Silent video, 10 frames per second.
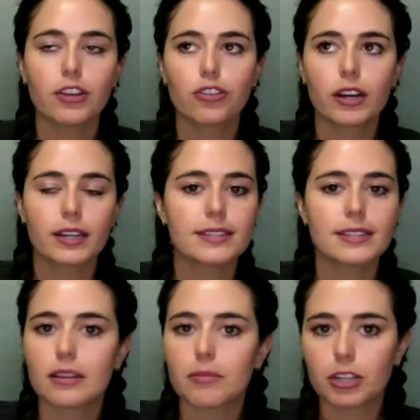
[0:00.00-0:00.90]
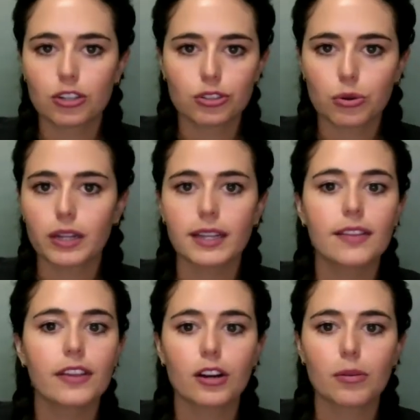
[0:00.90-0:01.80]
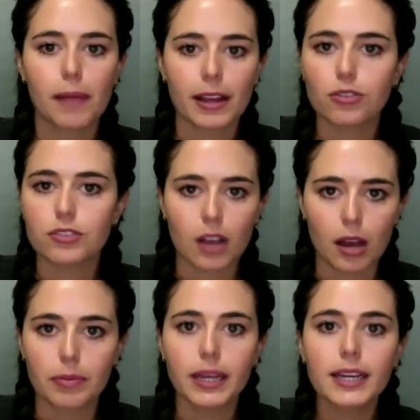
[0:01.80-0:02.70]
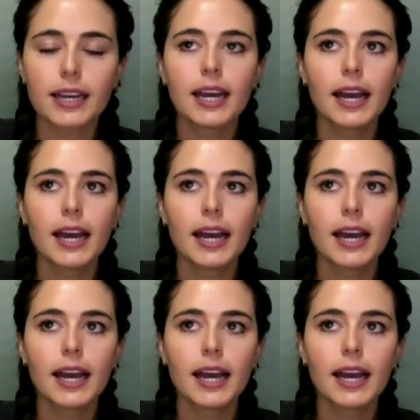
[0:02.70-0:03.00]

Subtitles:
You're not going to see them in your toilet. They are microscopic.